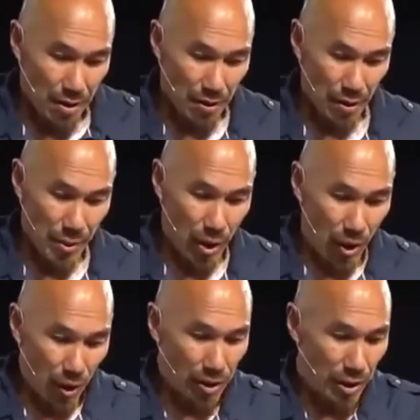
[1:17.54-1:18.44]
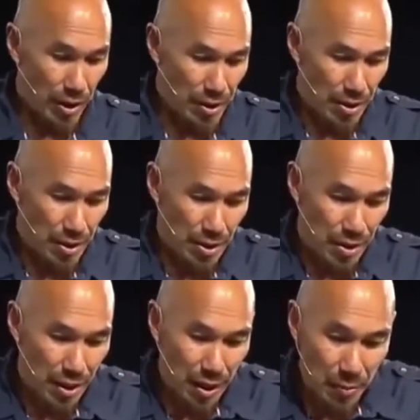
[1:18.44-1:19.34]
You can be heartless,
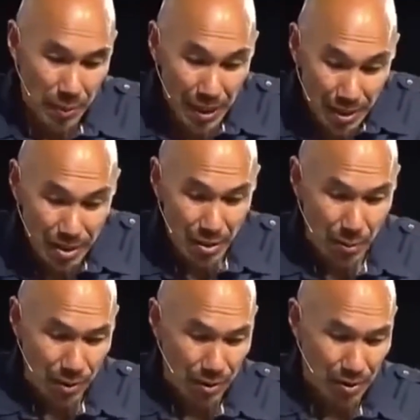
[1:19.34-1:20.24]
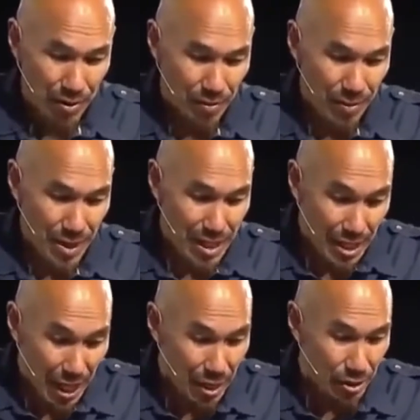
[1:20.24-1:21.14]
unappeasable,
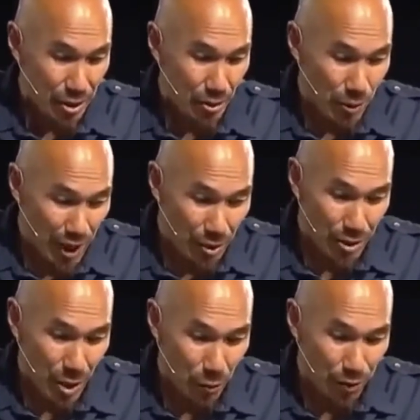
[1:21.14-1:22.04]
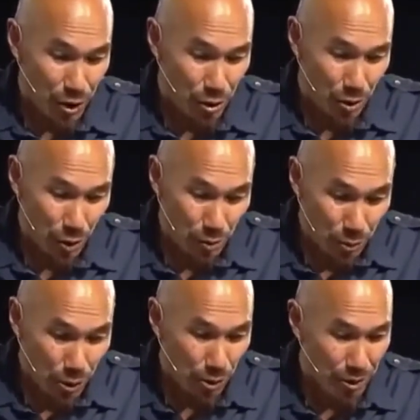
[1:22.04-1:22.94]
slanderous, without self-control,
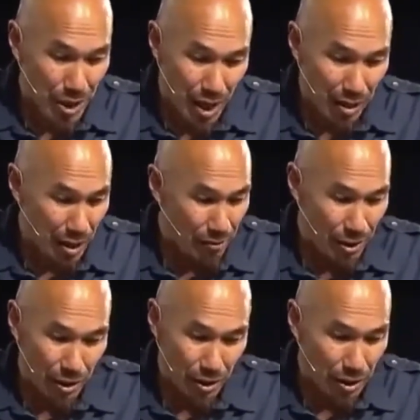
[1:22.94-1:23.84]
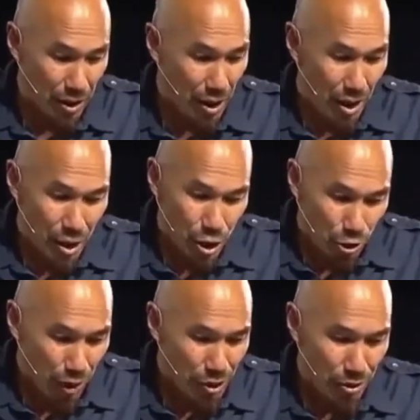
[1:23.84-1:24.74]
brutal, not loving good,
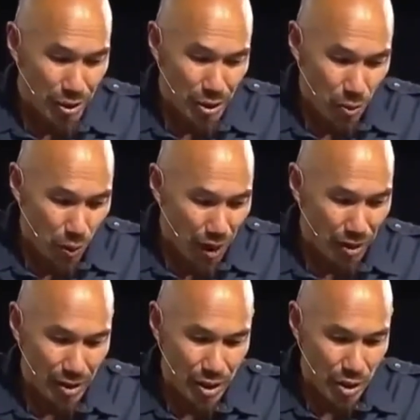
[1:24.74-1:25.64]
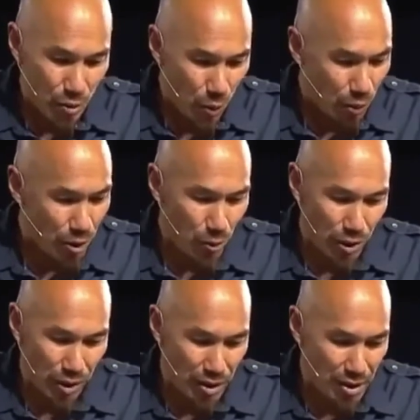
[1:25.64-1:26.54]
treacherous, reckless, swollen
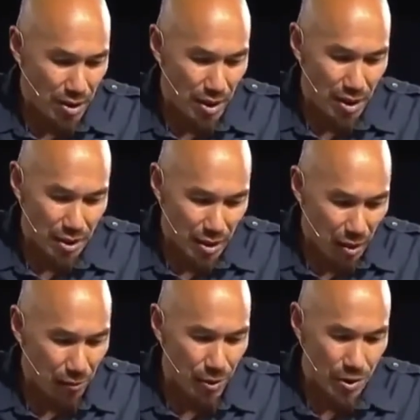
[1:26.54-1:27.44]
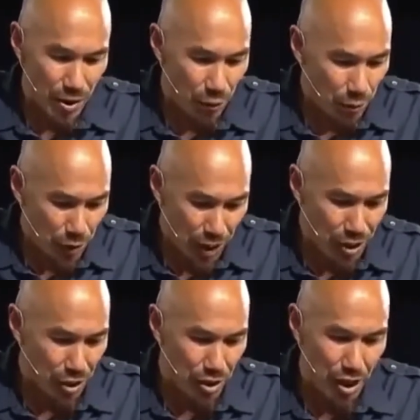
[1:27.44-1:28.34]
with conceit, lovers of
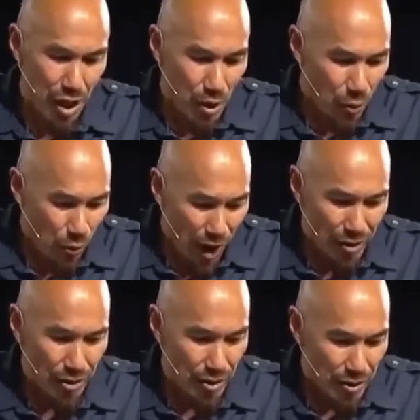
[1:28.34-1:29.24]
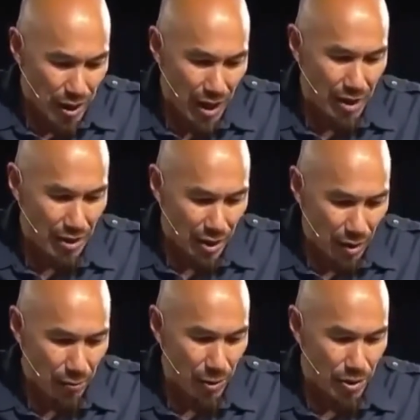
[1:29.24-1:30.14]
pleasure rather than
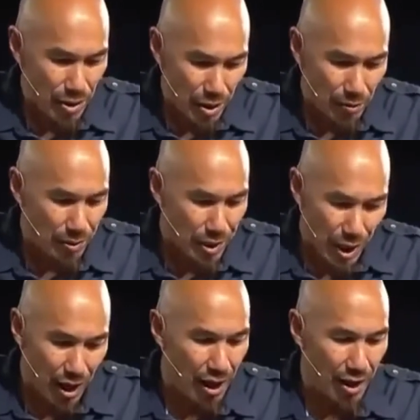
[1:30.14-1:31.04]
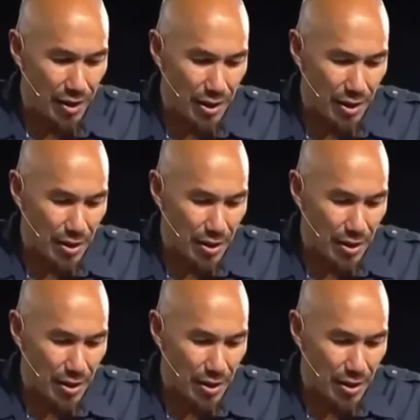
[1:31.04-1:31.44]
lovers of God.